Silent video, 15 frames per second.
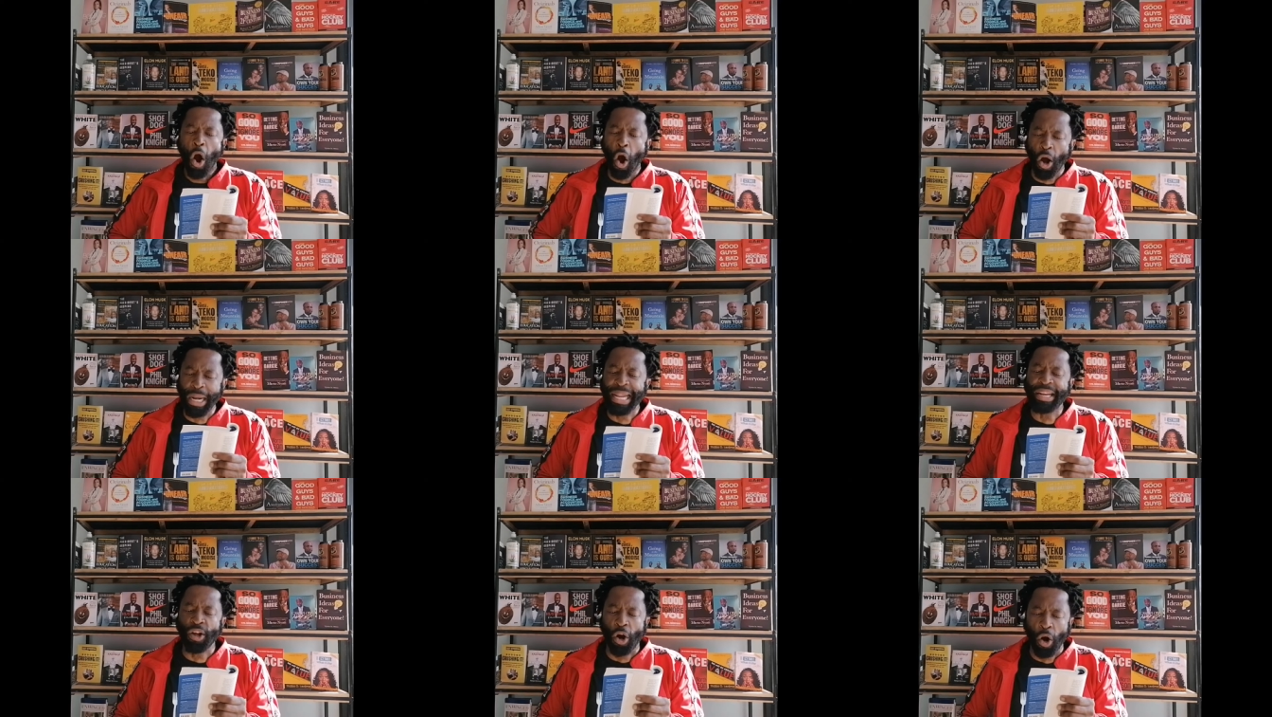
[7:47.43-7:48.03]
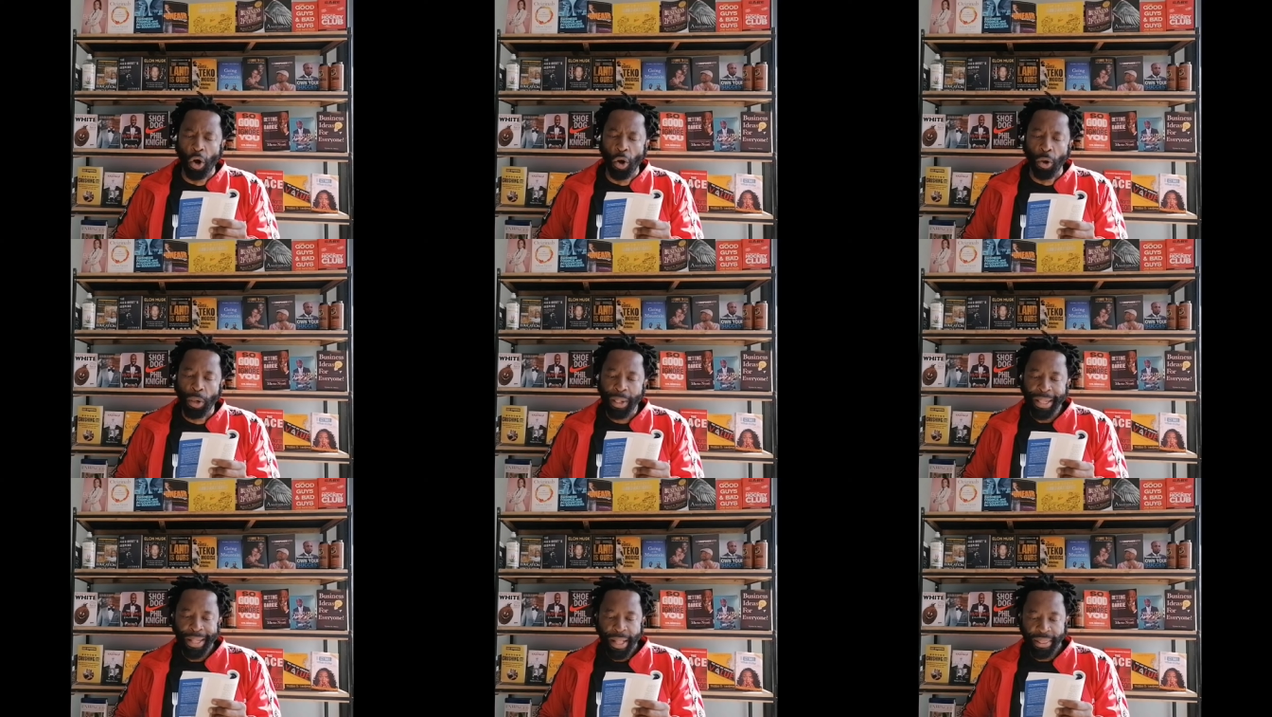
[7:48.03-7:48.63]
All in
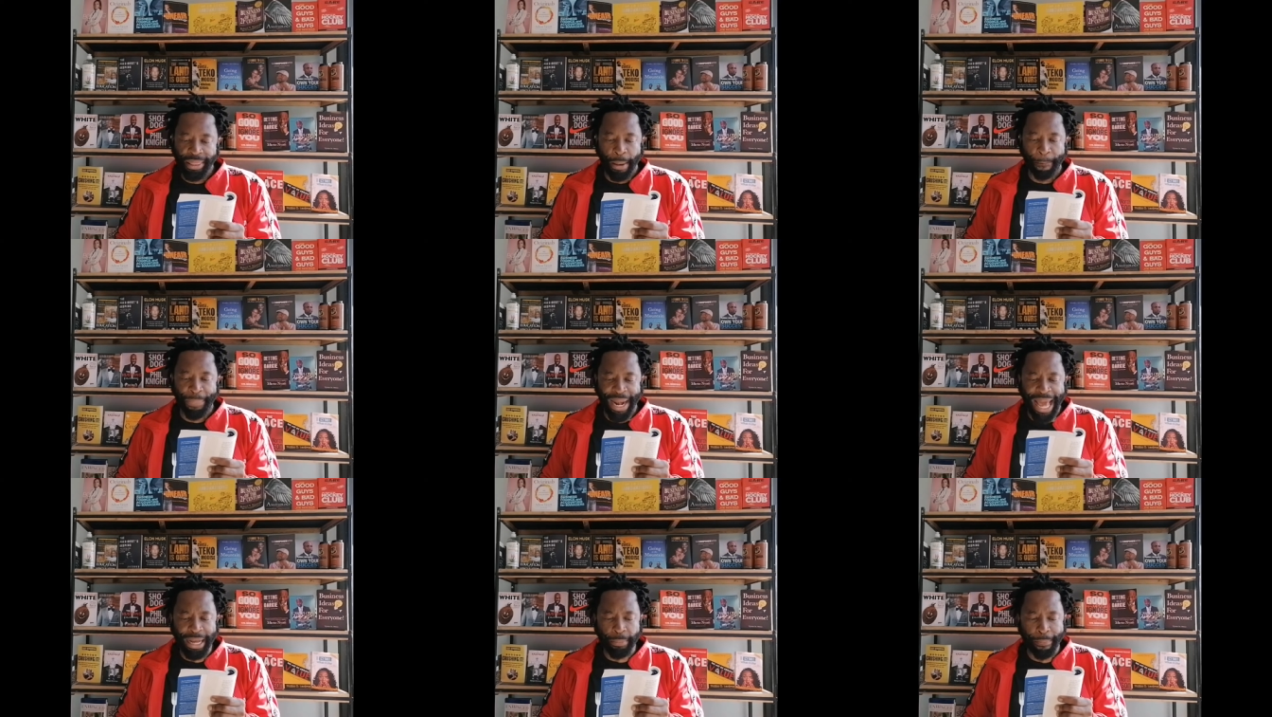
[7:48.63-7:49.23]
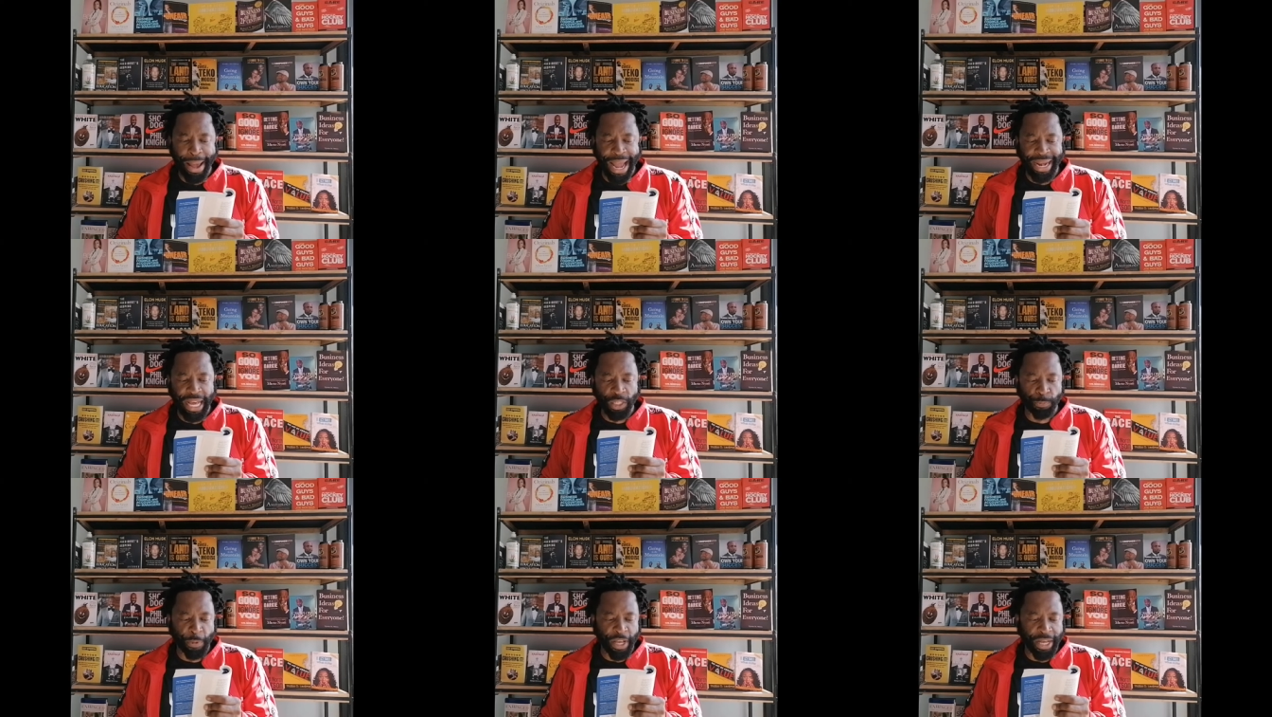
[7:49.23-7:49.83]
all, the black man
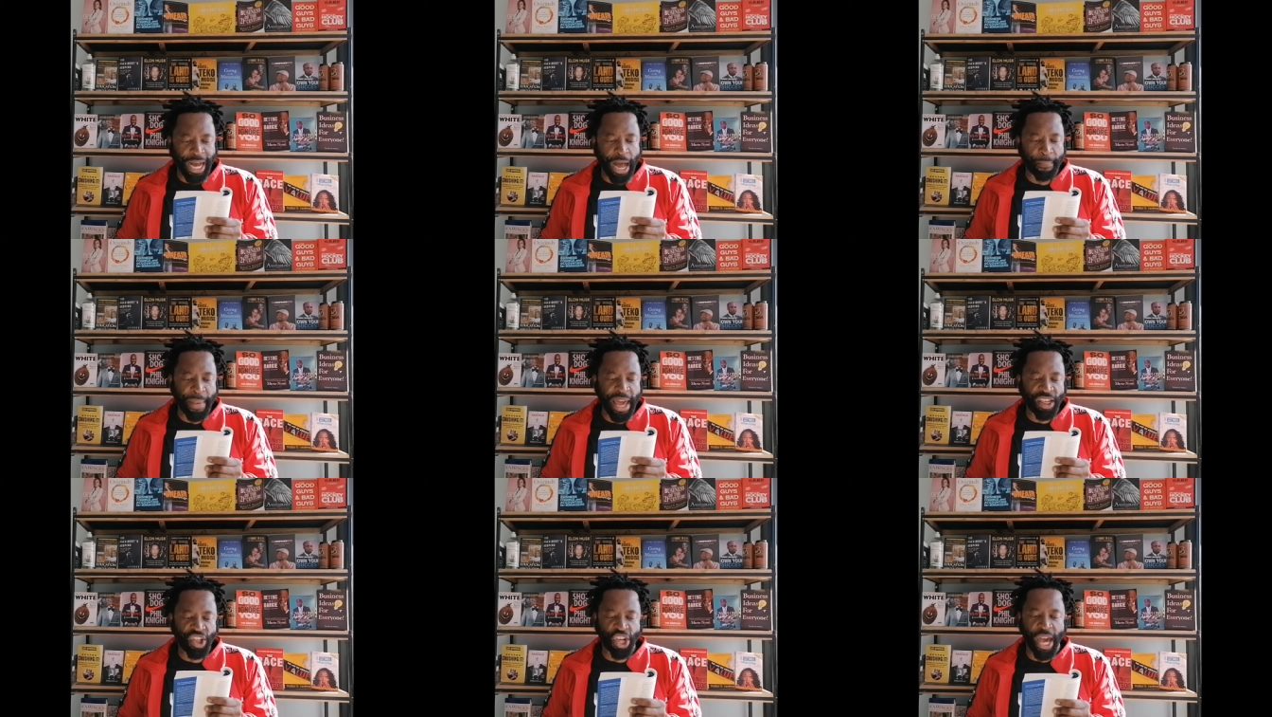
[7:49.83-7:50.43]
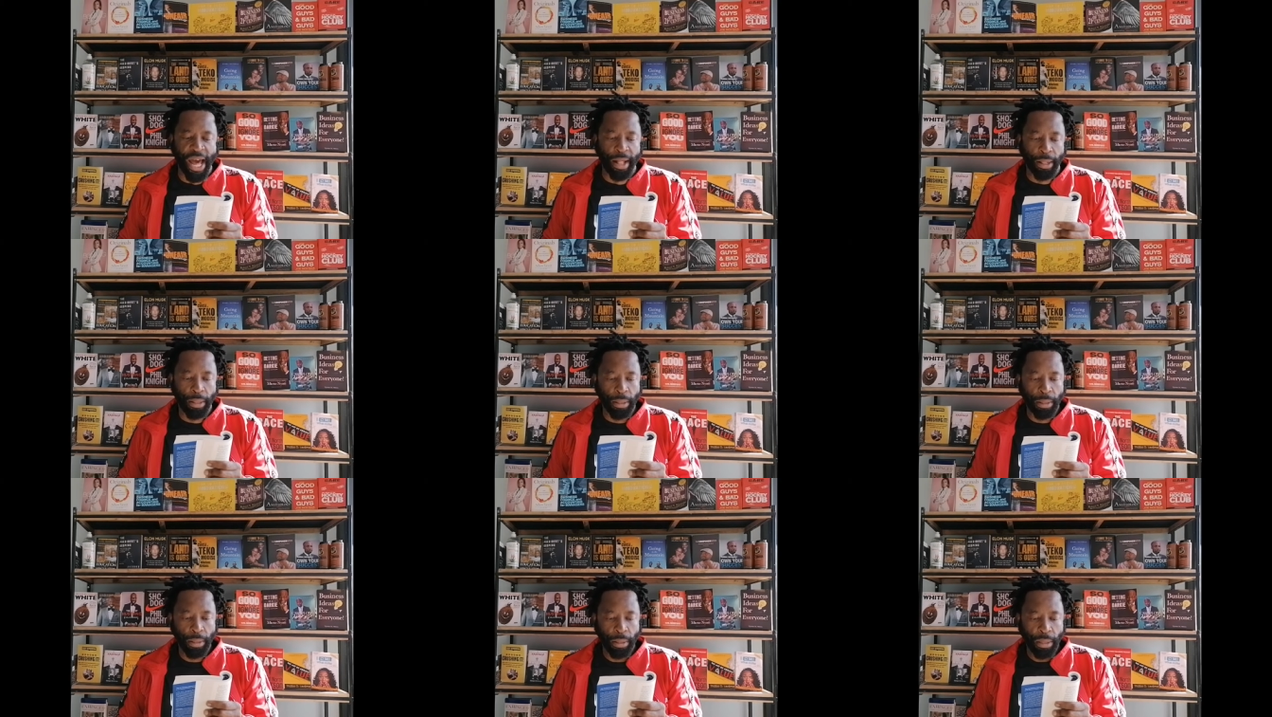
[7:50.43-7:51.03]
has become a shell,